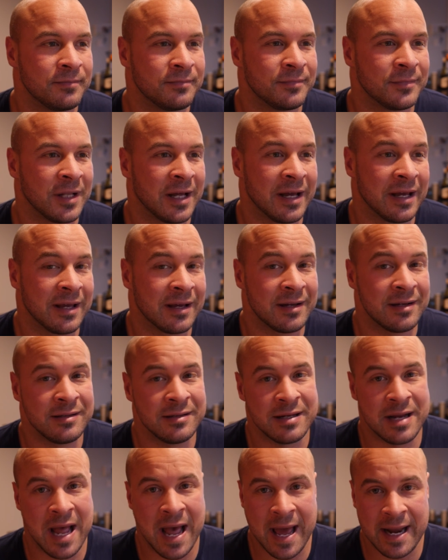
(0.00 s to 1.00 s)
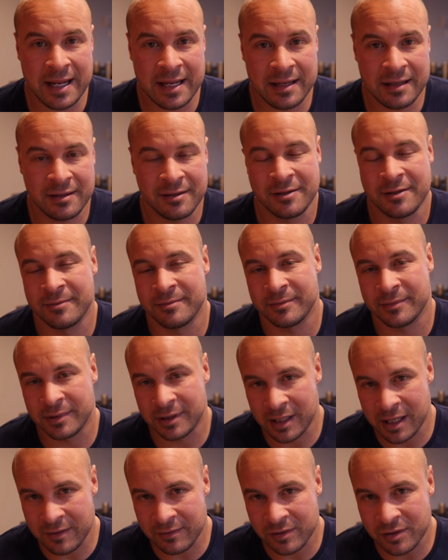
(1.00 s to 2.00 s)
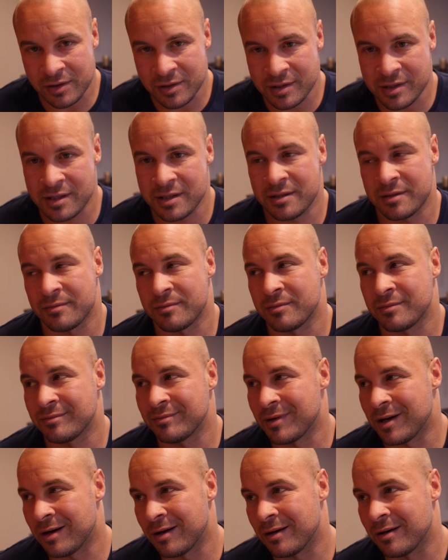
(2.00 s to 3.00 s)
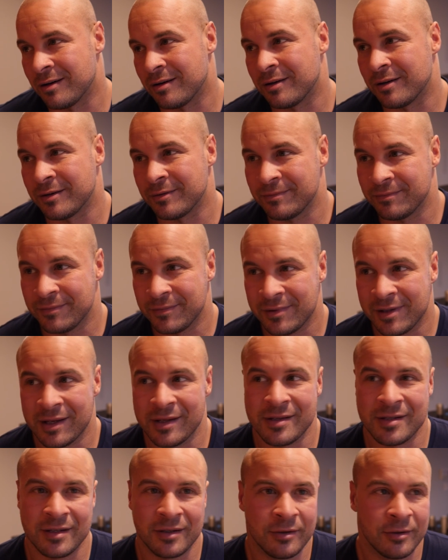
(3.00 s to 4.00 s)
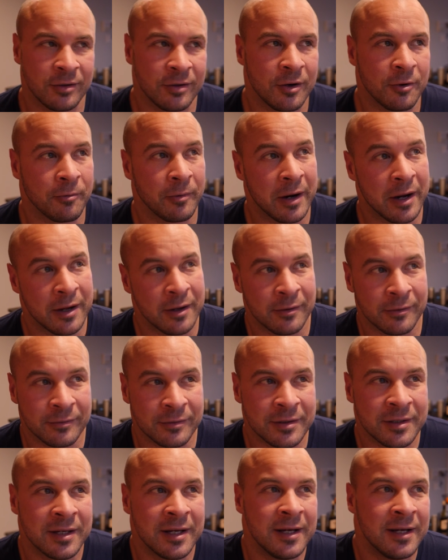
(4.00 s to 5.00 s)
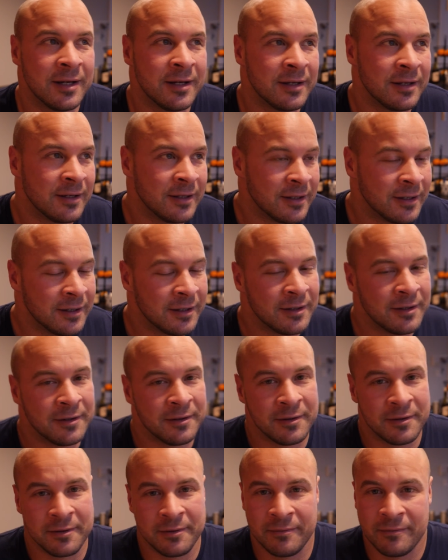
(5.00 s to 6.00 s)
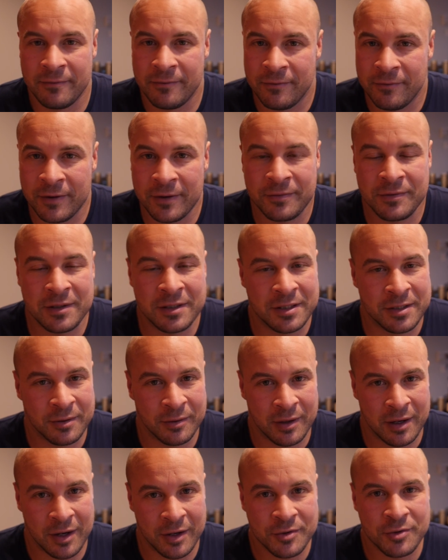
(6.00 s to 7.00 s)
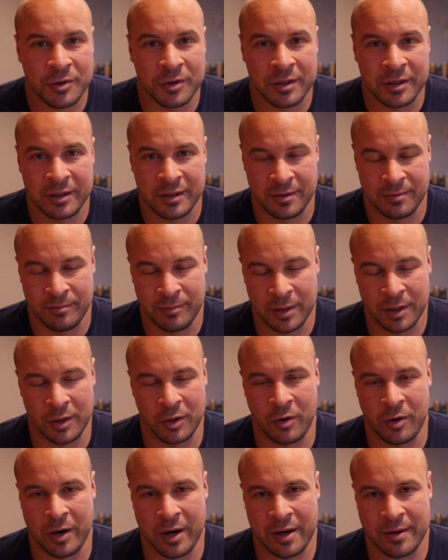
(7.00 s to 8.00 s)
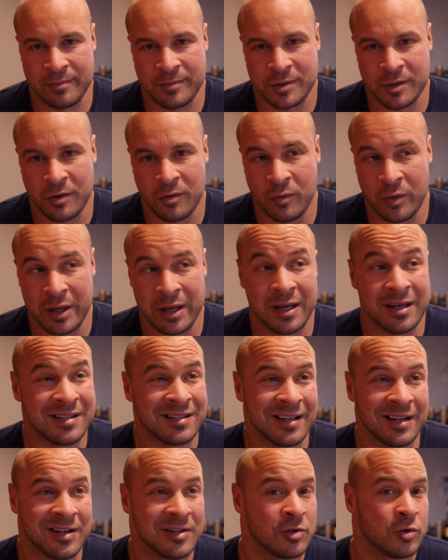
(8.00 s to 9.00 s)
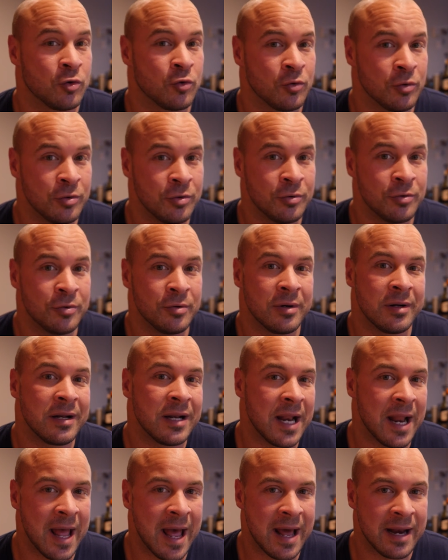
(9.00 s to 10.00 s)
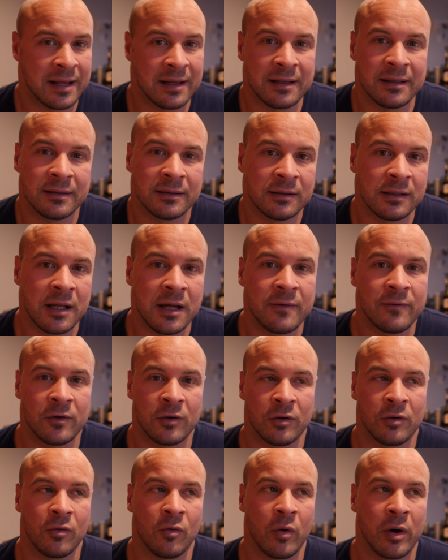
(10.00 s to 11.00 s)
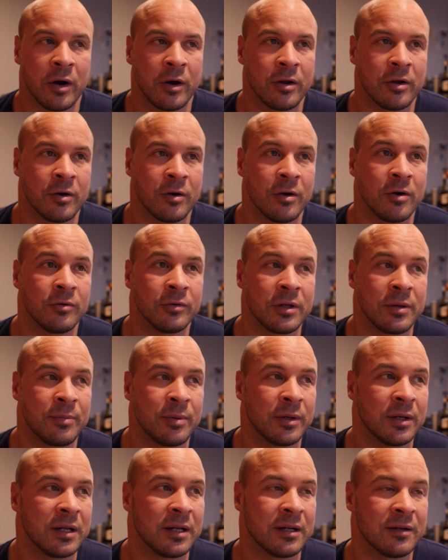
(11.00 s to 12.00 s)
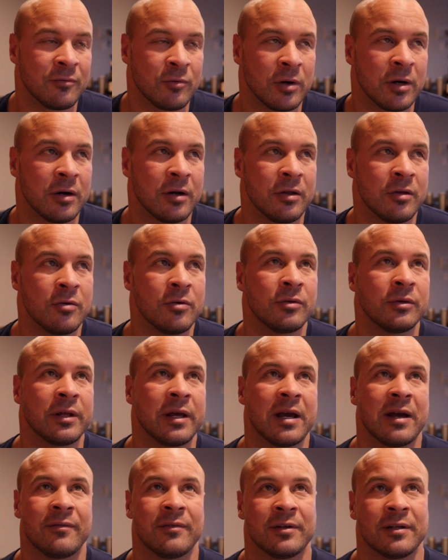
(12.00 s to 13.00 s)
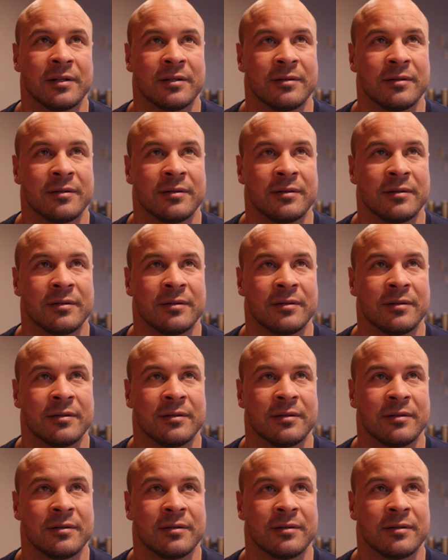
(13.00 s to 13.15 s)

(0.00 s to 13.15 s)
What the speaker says: like natty levels are considered around 50 to 100 milligrams a week is like a true natty level, where you're only putting, where you only have a